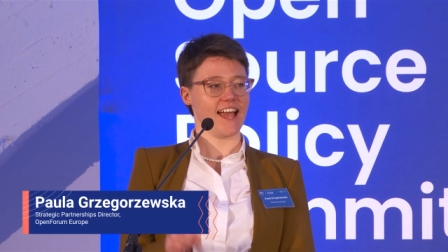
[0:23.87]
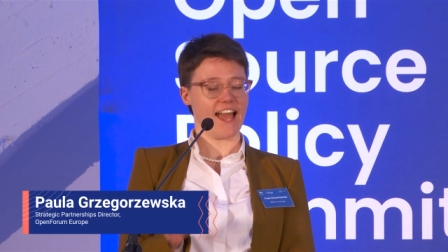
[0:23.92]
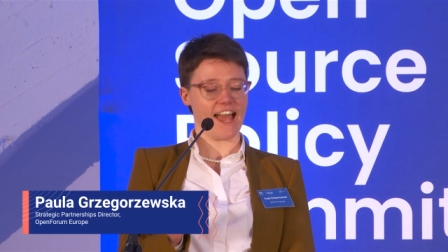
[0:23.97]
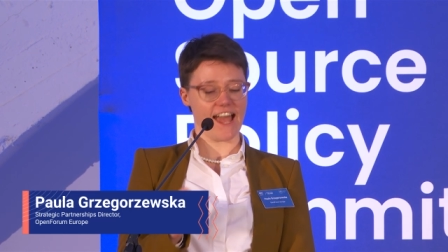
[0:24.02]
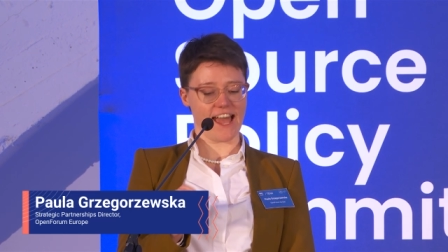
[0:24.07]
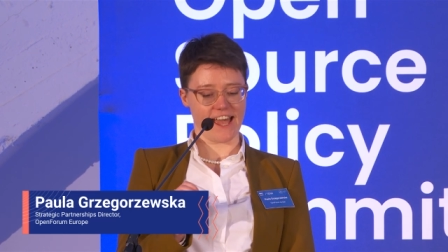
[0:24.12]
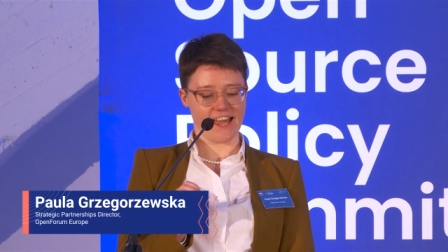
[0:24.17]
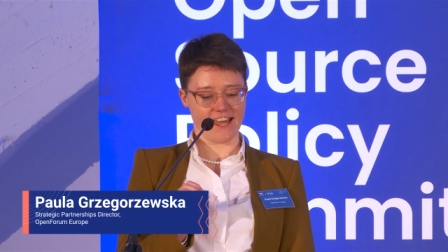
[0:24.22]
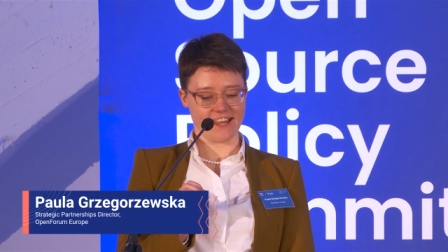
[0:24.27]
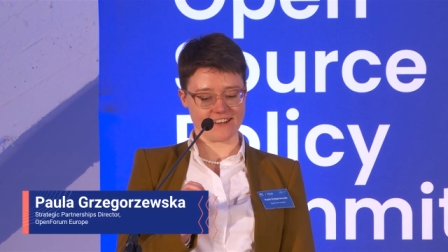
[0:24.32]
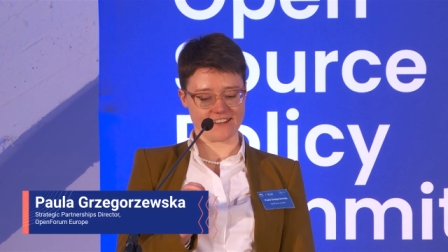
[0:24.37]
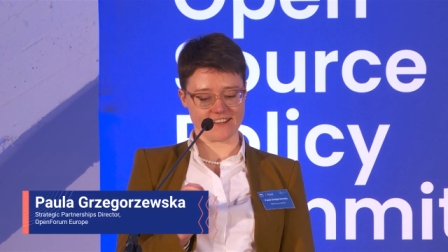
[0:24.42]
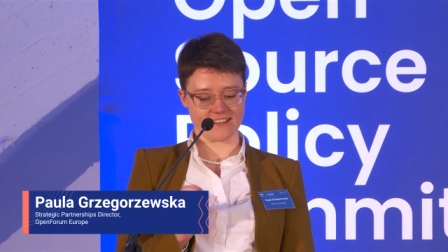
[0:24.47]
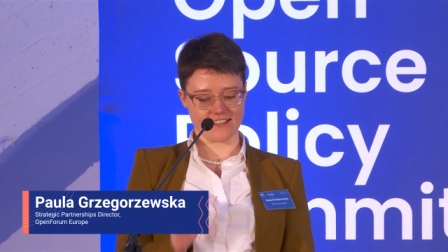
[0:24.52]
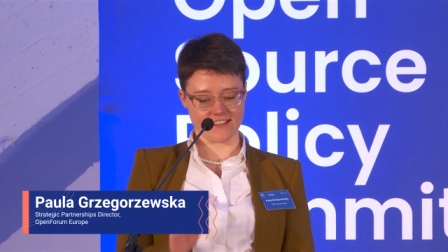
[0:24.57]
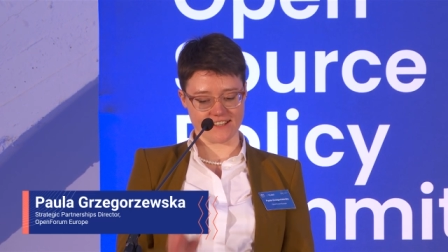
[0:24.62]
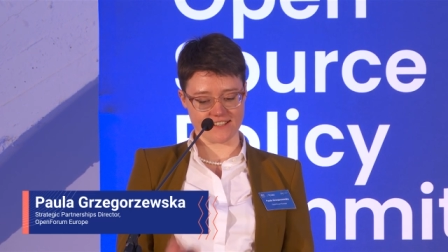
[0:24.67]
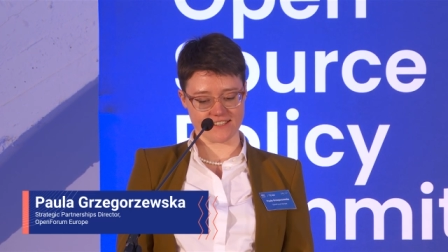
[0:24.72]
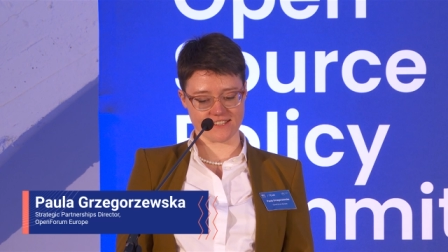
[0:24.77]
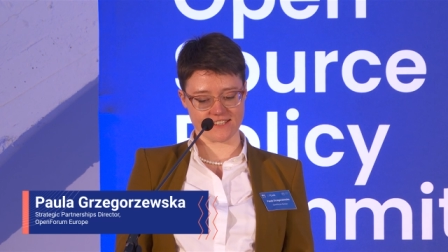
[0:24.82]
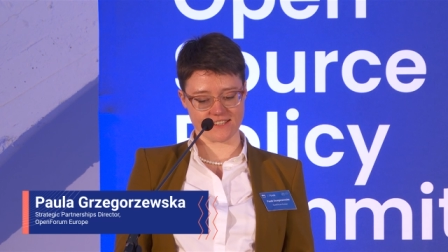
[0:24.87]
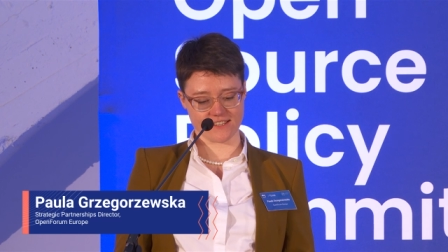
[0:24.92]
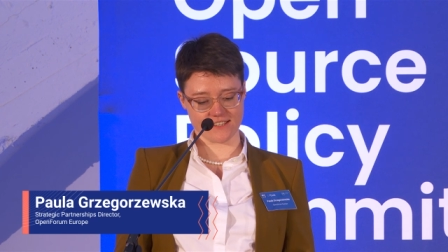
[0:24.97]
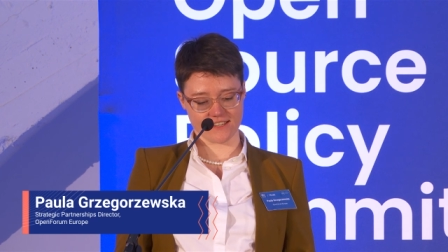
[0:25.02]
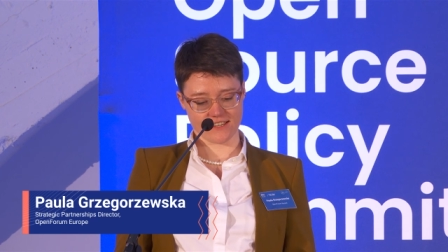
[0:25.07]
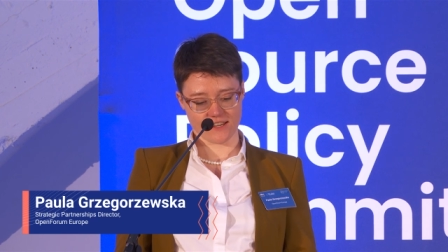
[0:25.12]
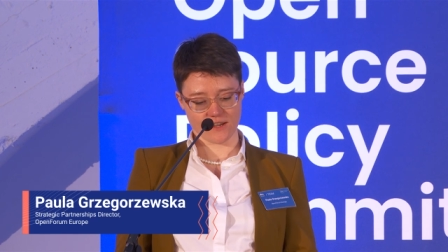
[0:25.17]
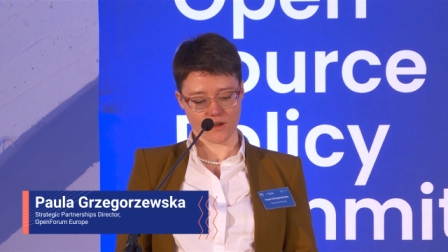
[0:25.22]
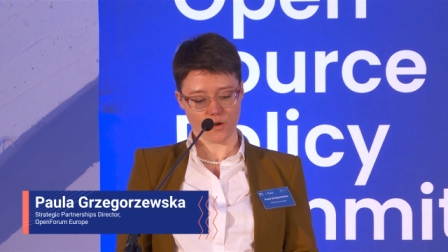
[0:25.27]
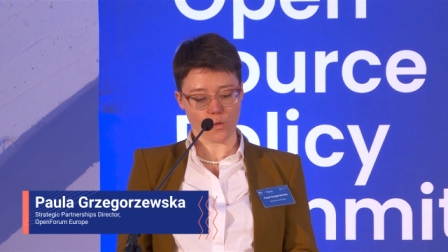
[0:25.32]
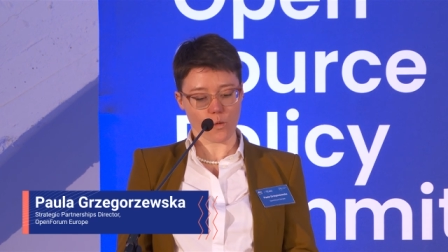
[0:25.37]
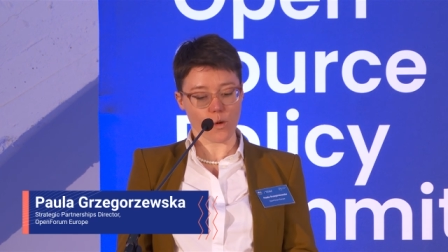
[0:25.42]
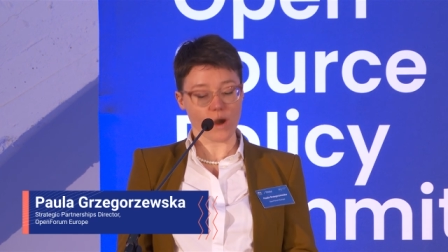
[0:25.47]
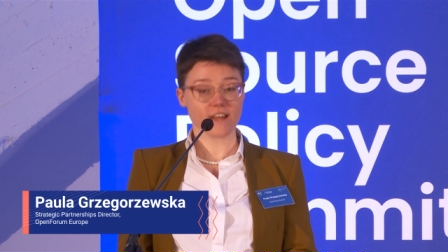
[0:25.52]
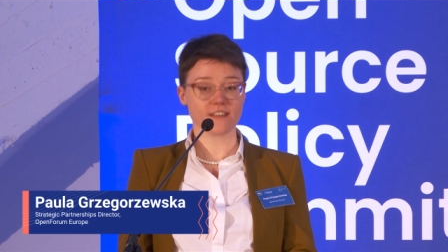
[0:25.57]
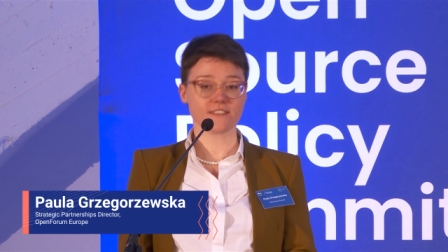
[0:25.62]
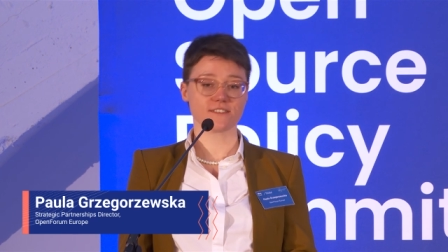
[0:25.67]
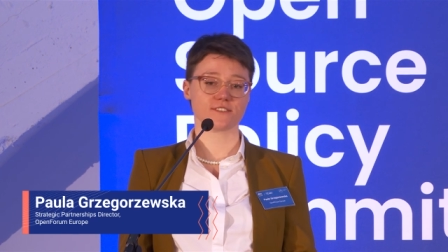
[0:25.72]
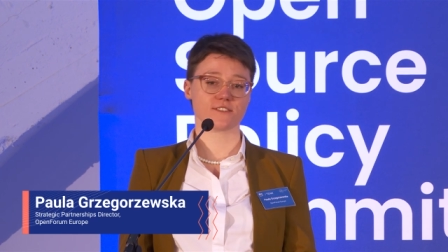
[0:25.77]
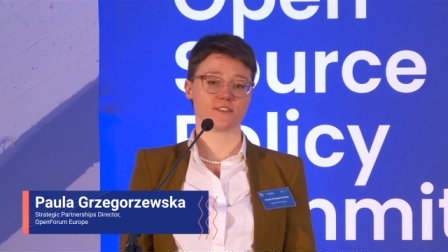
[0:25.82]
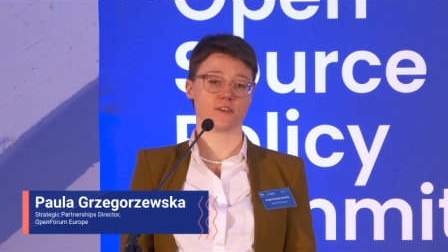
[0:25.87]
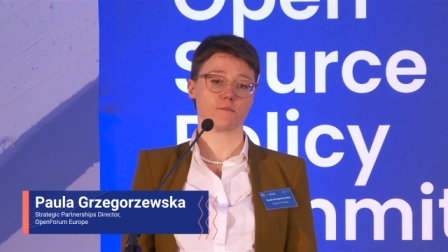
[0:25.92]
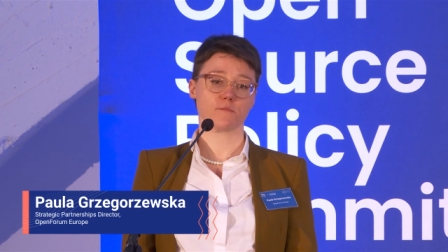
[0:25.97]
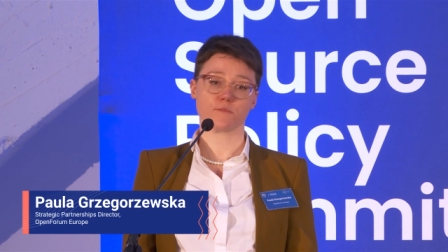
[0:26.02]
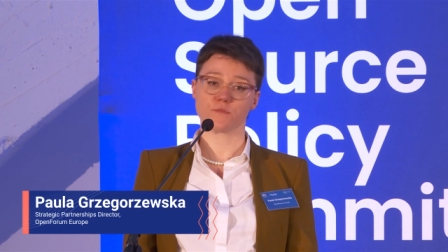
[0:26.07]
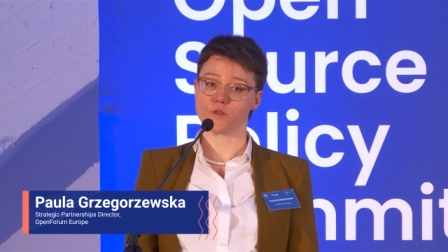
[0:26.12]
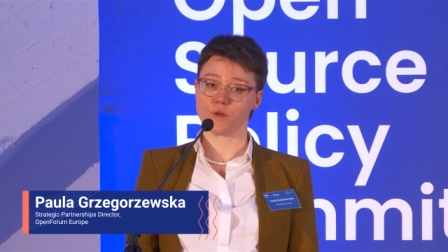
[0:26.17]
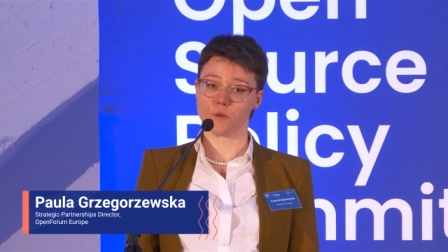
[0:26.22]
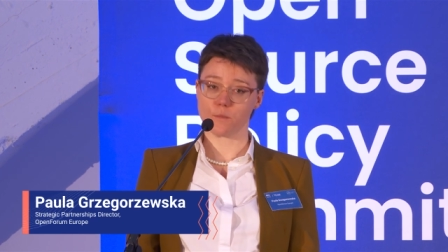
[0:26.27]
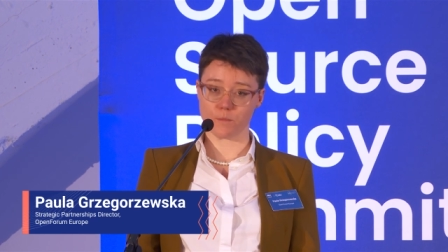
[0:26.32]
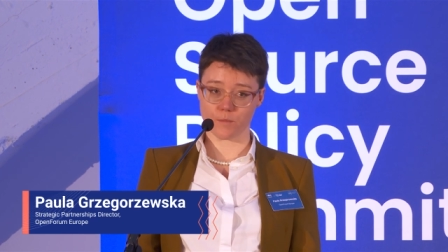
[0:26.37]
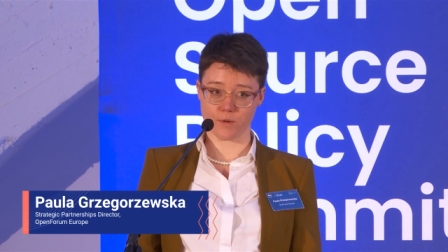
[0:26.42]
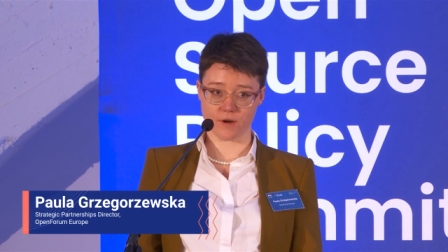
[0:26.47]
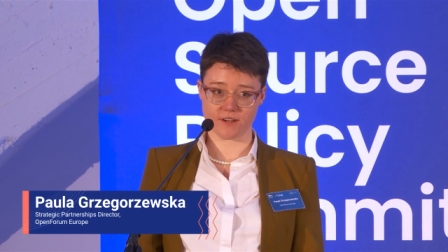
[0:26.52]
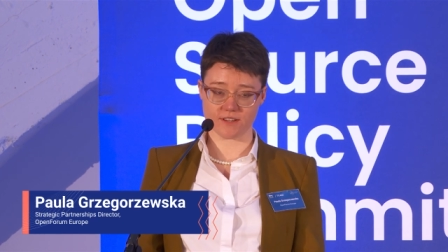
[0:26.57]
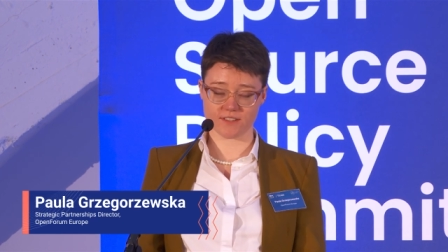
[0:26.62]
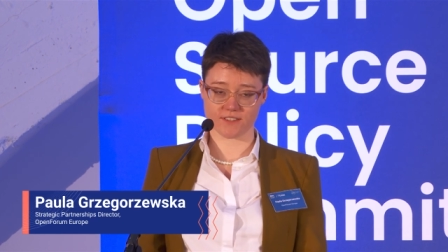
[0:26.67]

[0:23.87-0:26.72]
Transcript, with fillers: and it's quite some numbers.